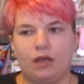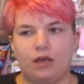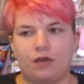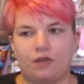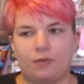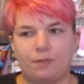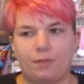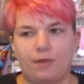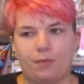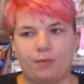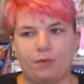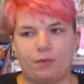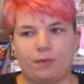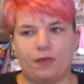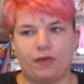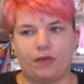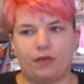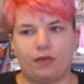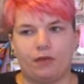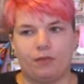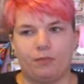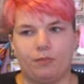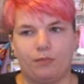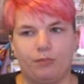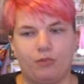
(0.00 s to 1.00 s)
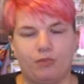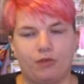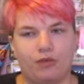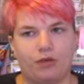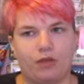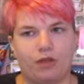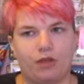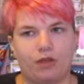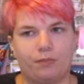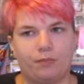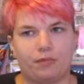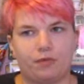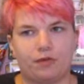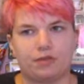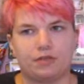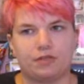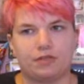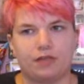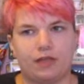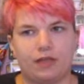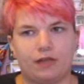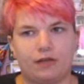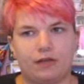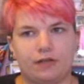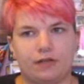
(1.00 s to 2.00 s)
Other people think borderline
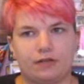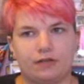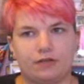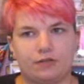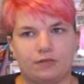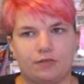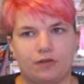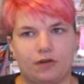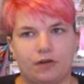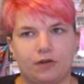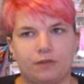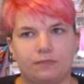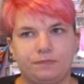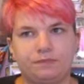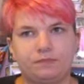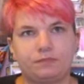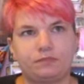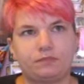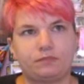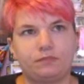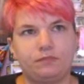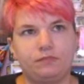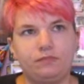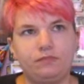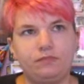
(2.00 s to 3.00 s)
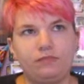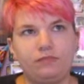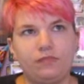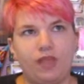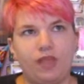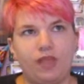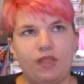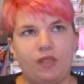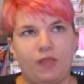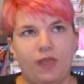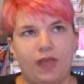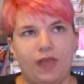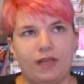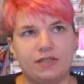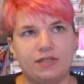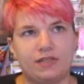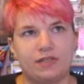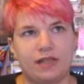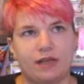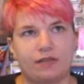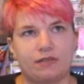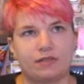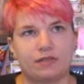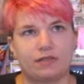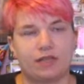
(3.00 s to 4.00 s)
personality disorder, that
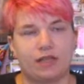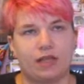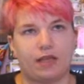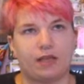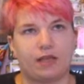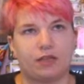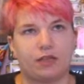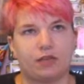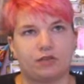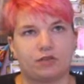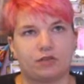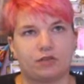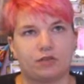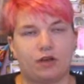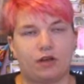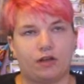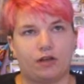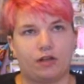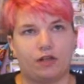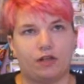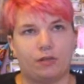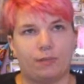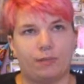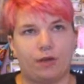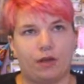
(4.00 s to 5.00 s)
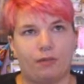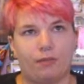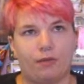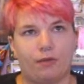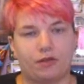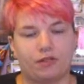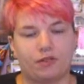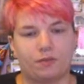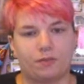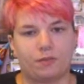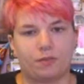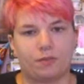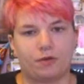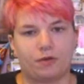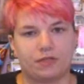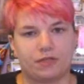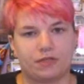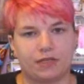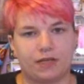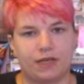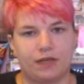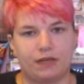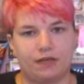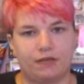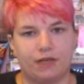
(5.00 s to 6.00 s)
sounds like you're talking about multiple
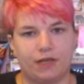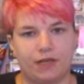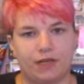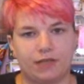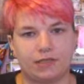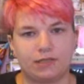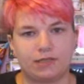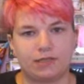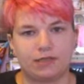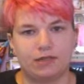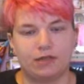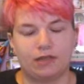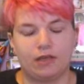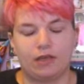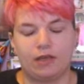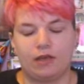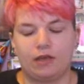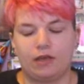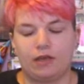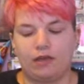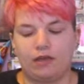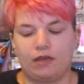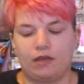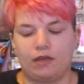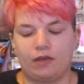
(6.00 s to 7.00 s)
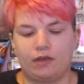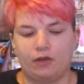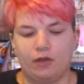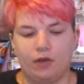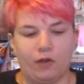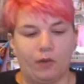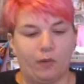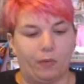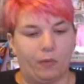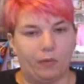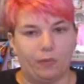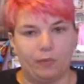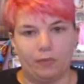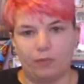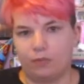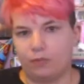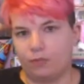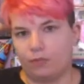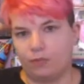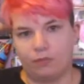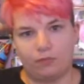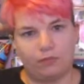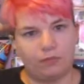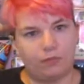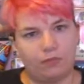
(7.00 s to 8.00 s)
personalities. No.
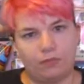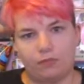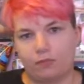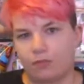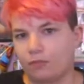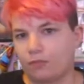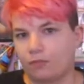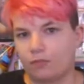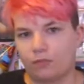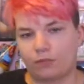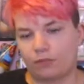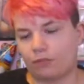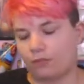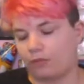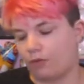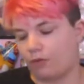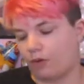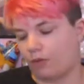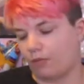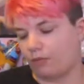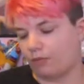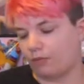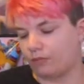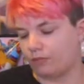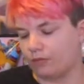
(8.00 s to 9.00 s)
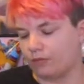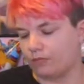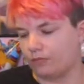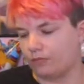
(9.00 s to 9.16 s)
Nope.